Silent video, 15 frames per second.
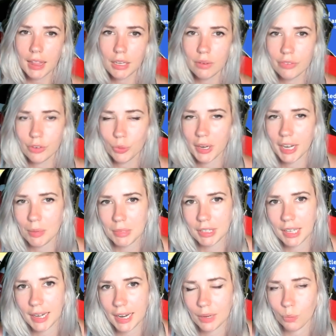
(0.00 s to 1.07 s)
everyone, I'm
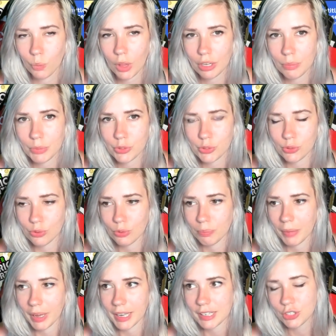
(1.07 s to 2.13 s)
Alana and welcome to
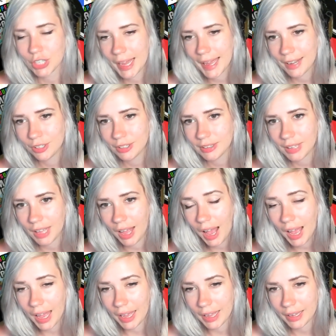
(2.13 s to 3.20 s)
my channel.
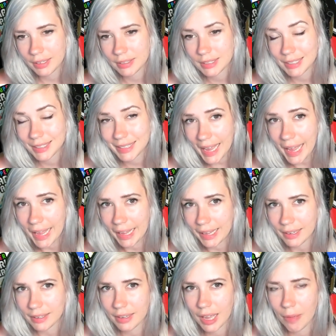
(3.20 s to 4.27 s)
Today,
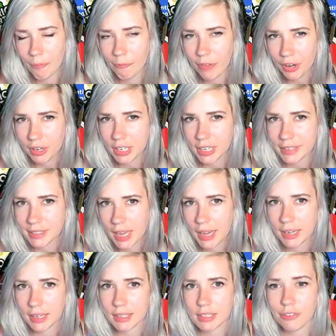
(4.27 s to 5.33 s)
am very
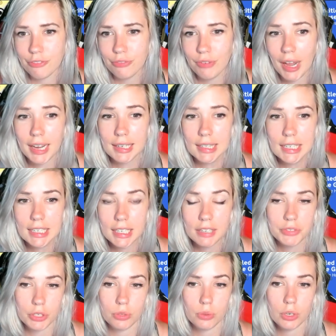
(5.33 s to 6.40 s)
excited to finally give
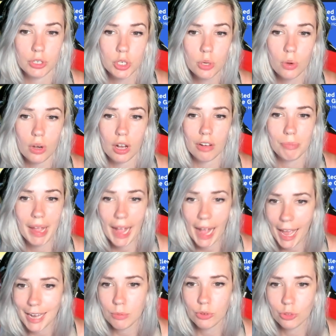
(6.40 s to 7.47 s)
you a tour of my
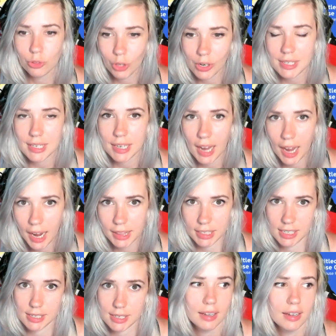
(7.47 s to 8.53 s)
Animal Crossing
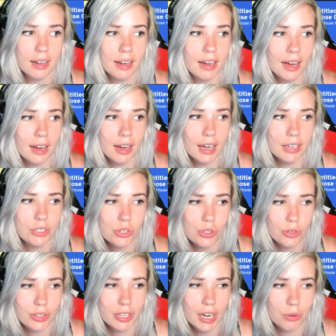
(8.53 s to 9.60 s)
island. I just thought
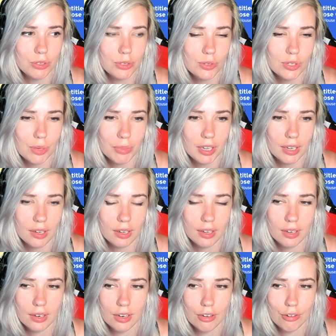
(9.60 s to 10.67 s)
that I would do something
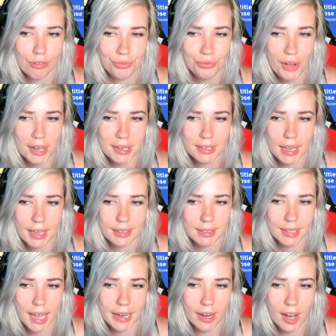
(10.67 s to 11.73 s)
fun and
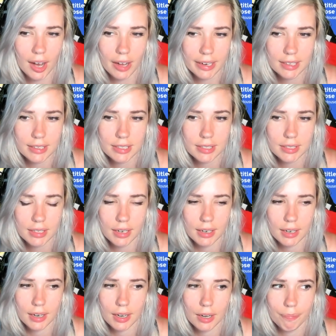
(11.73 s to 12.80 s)
lighthearted,
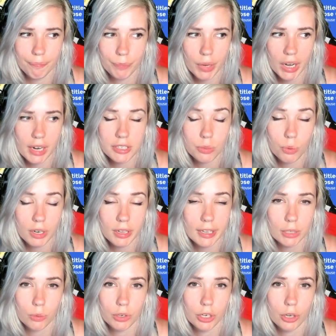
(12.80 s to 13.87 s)
but I did want to let
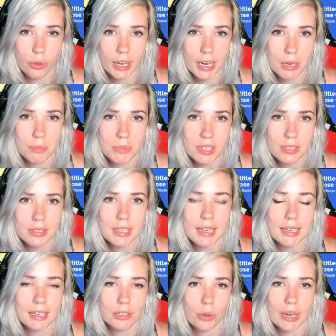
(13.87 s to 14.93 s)
you all know that I am still
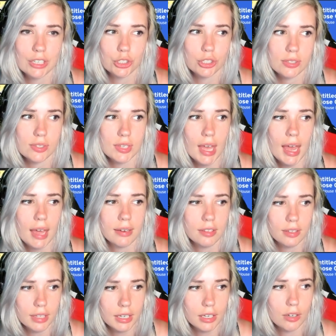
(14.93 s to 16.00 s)
taking donations at the
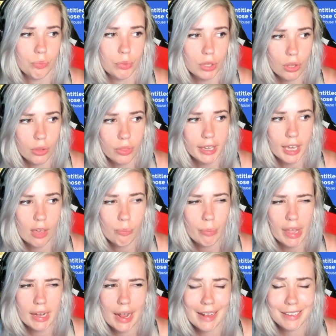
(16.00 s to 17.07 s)
link below. The
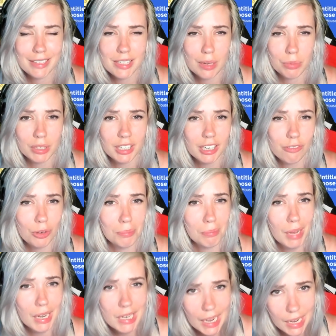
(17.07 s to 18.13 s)
campaign ends, I believe, on
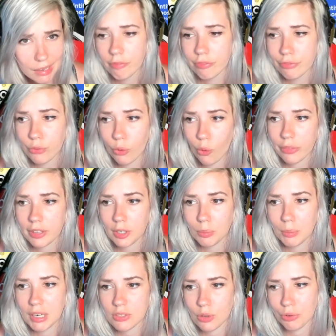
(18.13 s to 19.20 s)
Monday for the
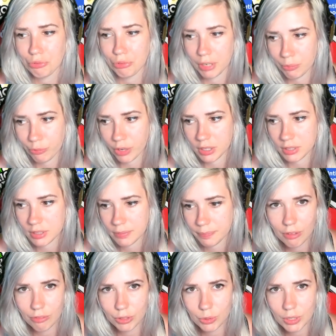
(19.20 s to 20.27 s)
Minnesota Freedom Fund.
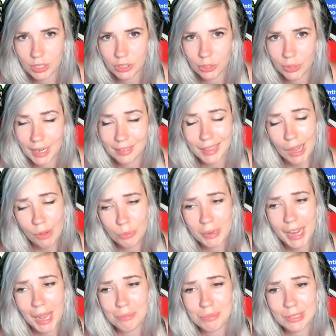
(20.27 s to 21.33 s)
If you can donate, that would be
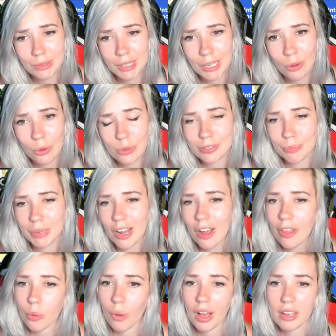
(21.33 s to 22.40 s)
absolutely awesome, but
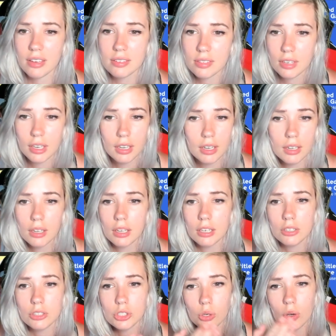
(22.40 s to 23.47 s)
otherwise,
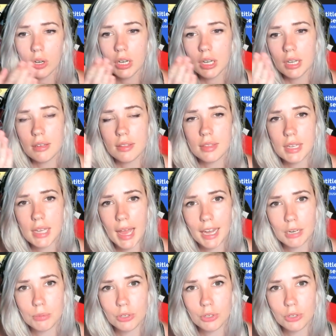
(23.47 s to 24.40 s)
enjoy the Animal